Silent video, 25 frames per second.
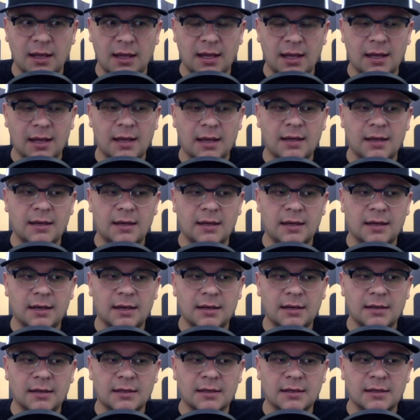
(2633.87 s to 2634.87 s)
And
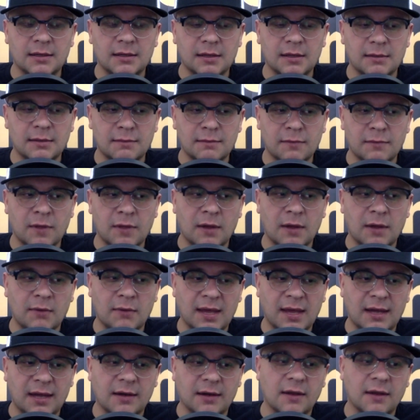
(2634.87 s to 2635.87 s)
that we
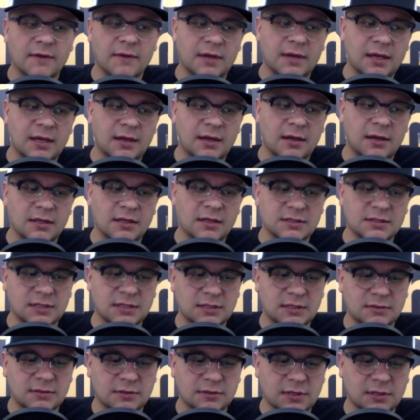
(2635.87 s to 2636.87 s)
had another kid on
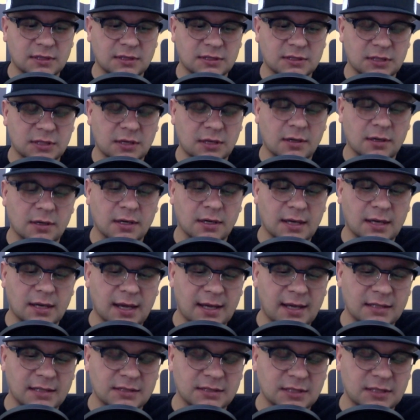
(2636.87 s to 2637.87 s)
stage with us, a younger
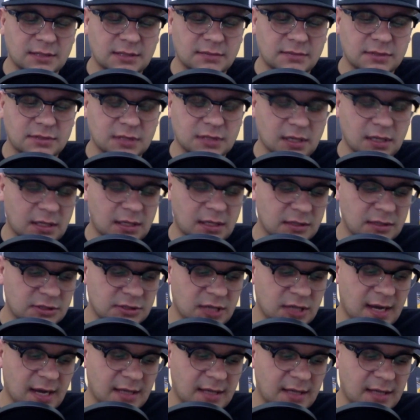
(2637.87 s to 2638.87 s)
guy. His name's uh,
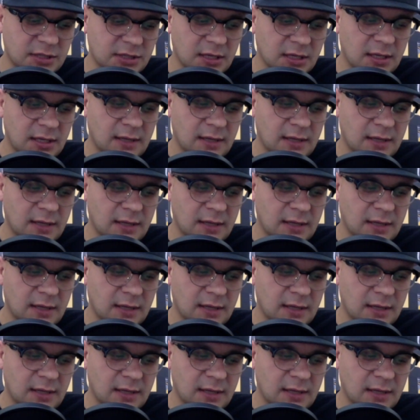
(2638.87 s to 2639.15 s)
Josh.